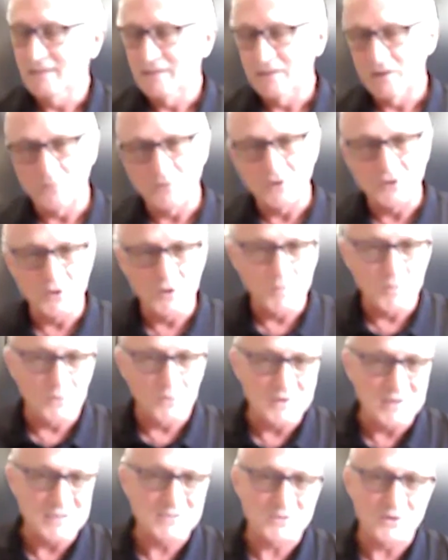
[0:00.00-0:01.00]
a renewable
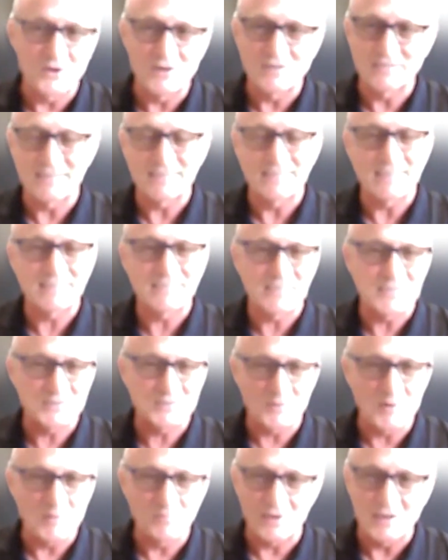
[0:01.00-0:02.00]
resources. It's just
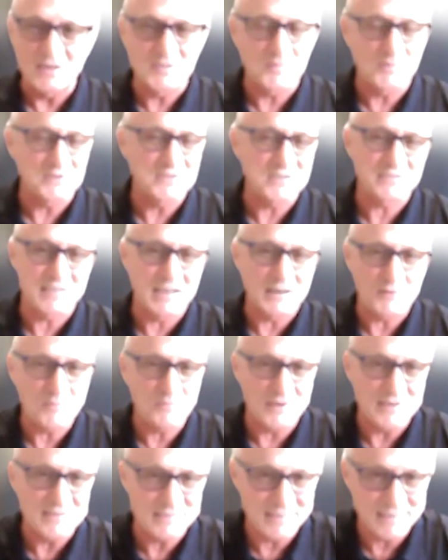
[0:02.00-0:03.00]
replaceable, just like
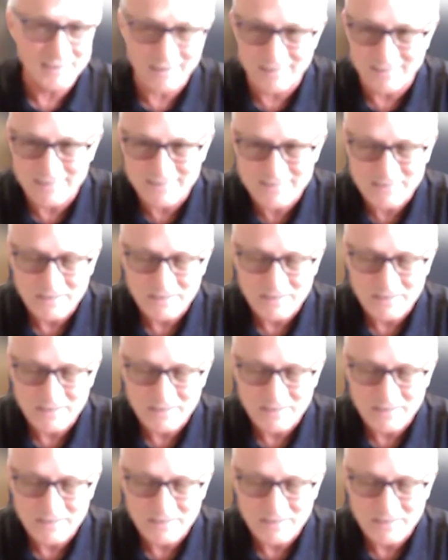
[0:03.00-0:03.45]
replacing gutters.